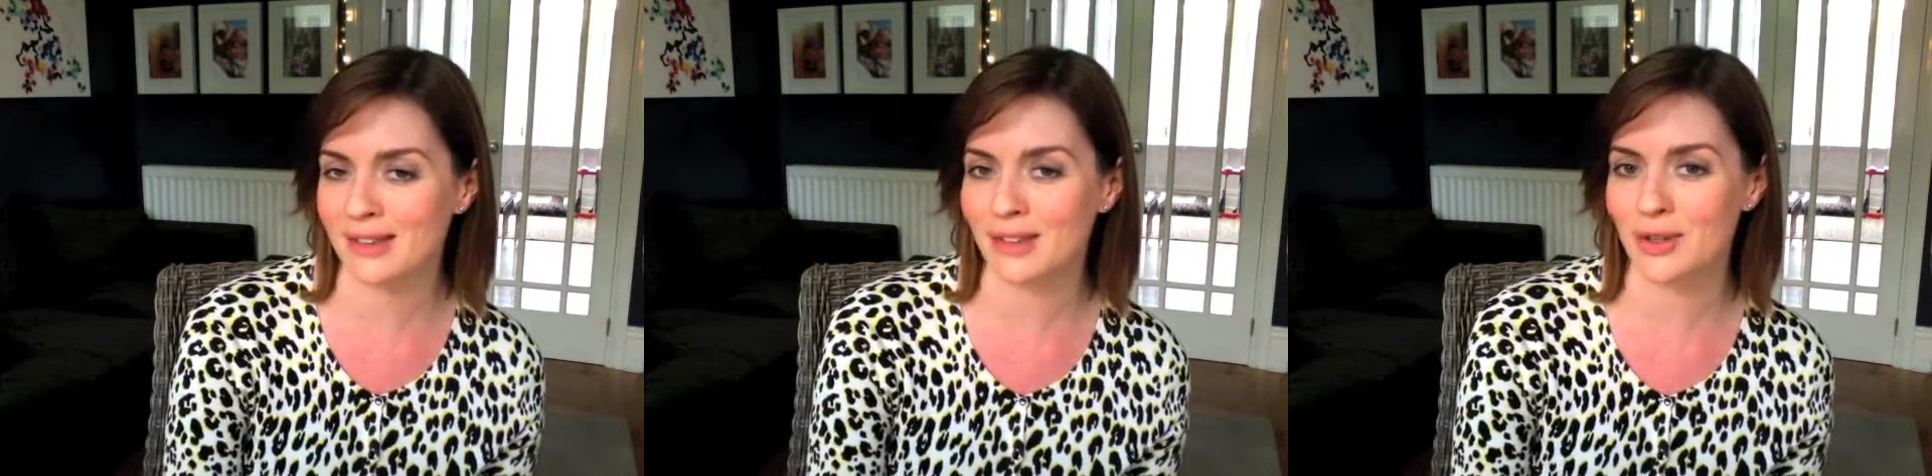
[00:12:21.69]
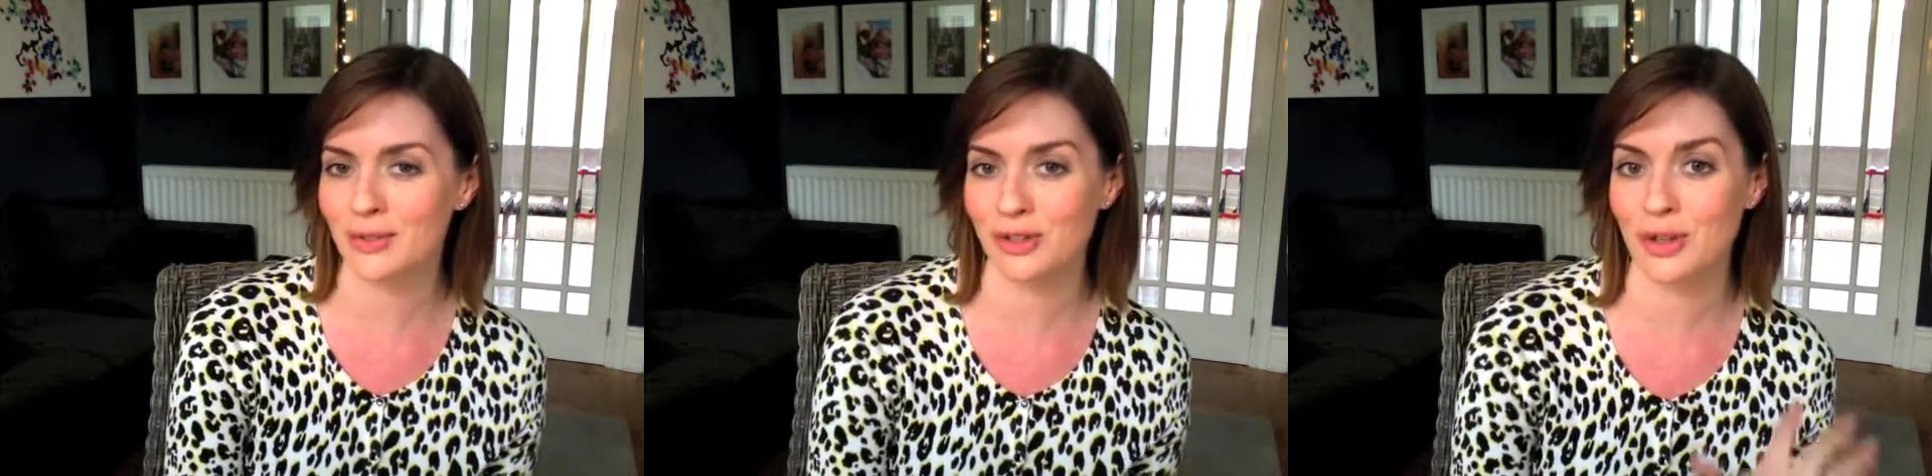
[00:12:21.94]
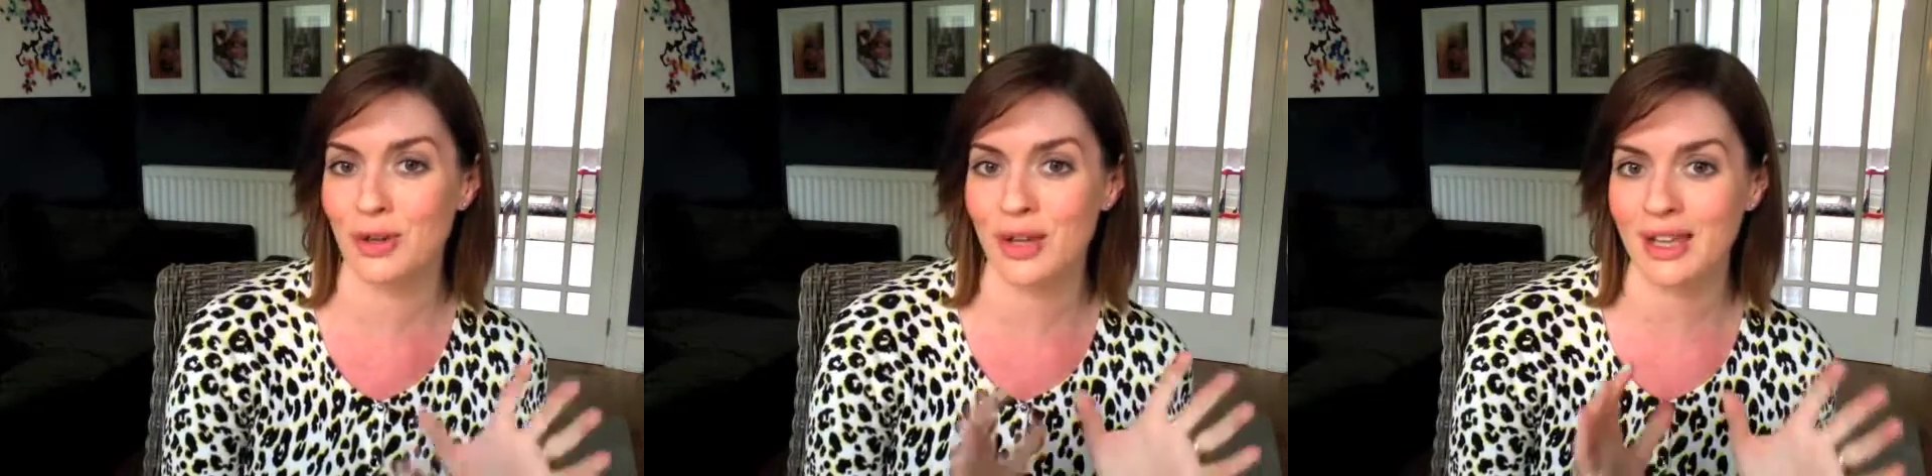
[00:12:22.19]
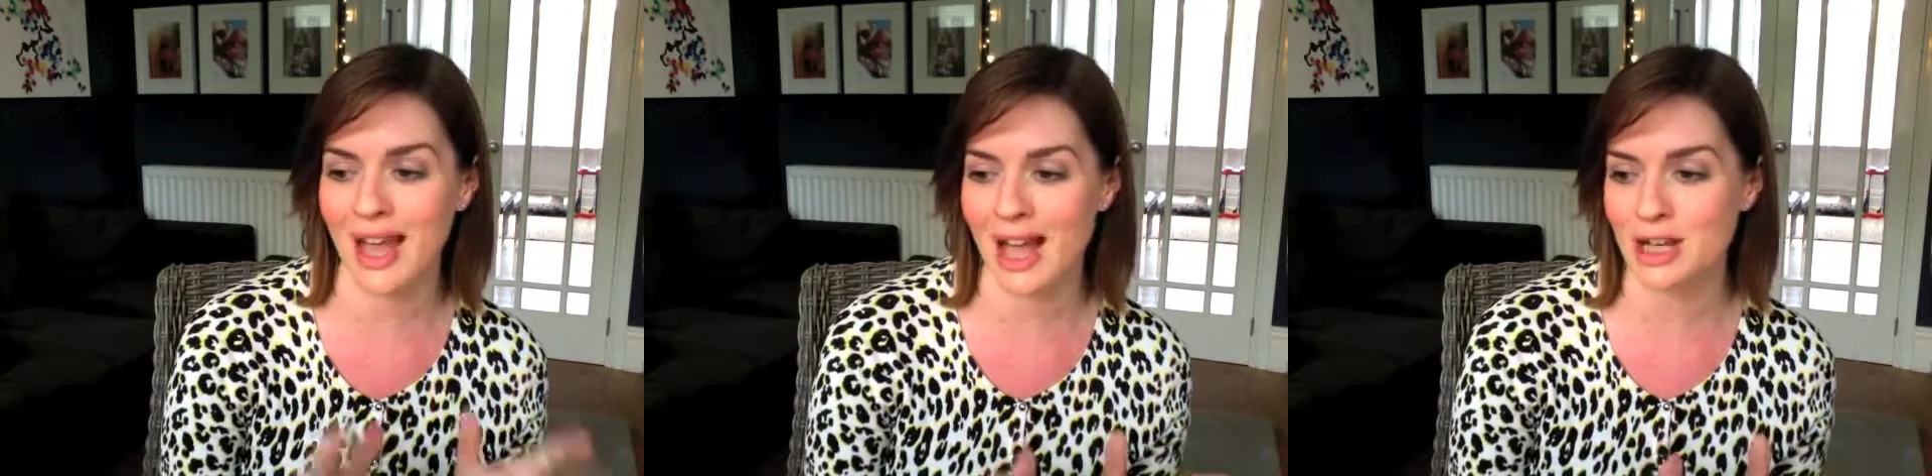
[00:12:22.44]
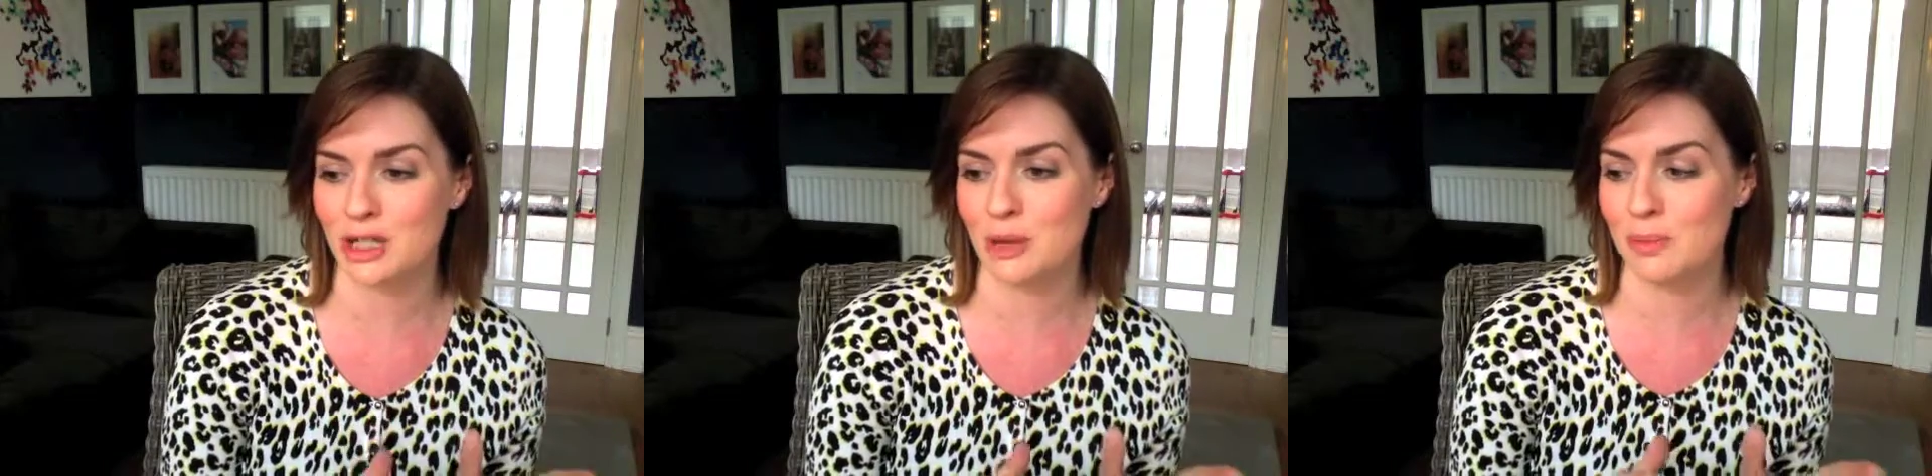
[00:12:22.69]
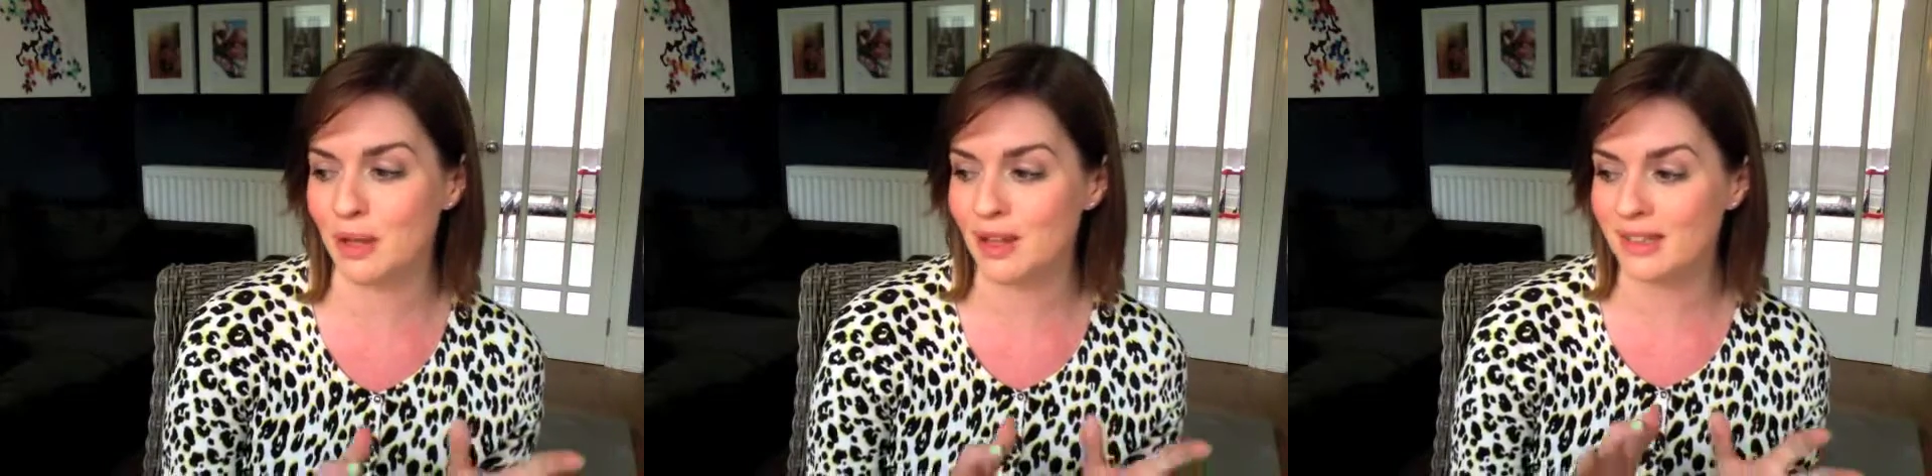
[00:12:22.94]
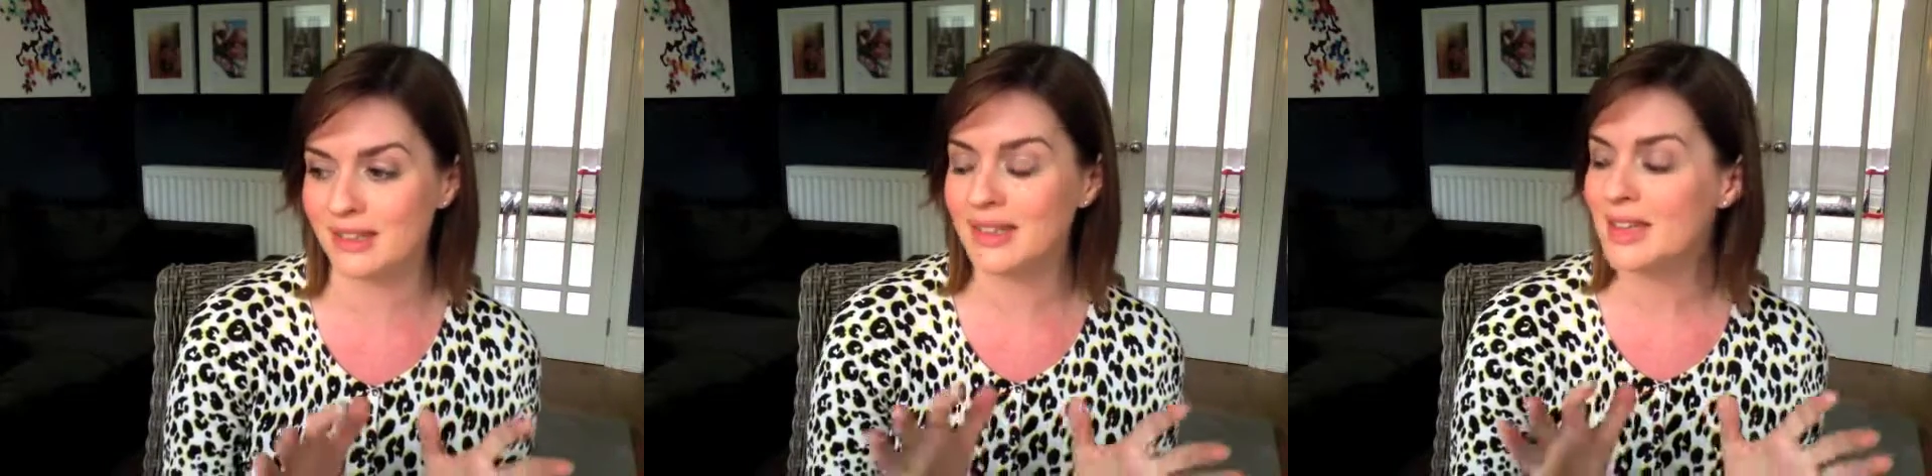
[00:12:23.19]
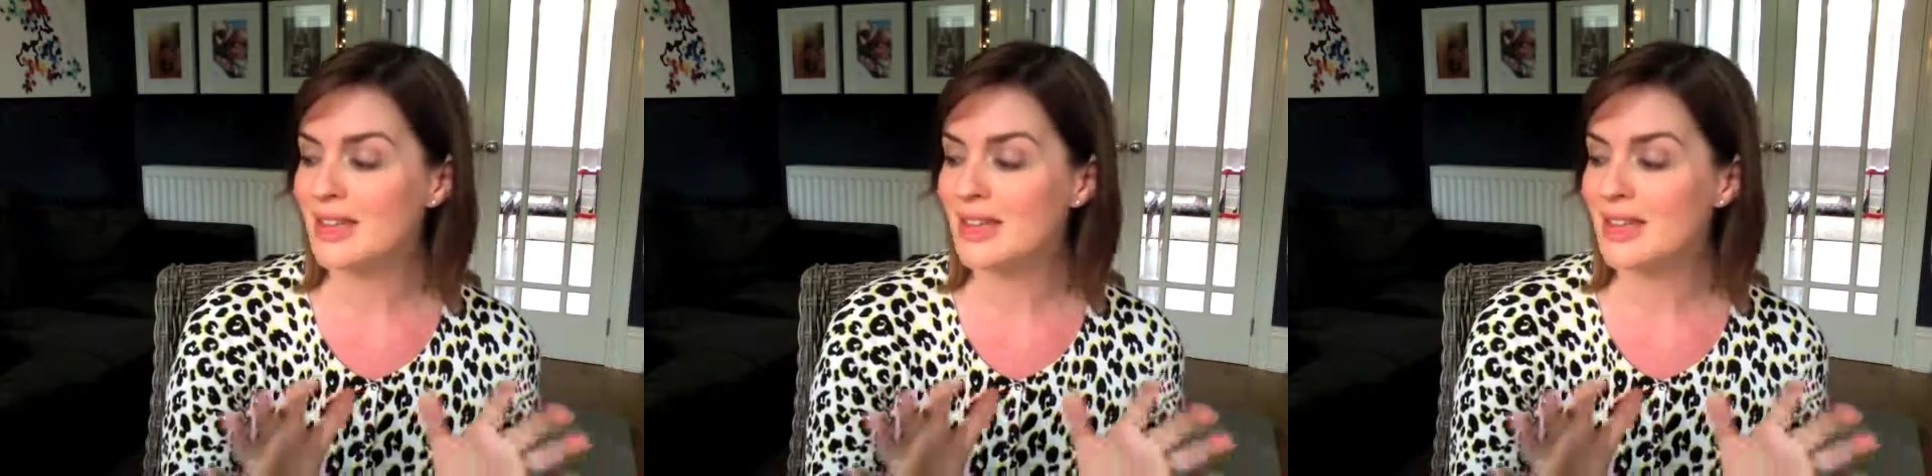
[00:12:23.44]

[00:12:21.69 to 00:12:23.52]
so you can catch them, because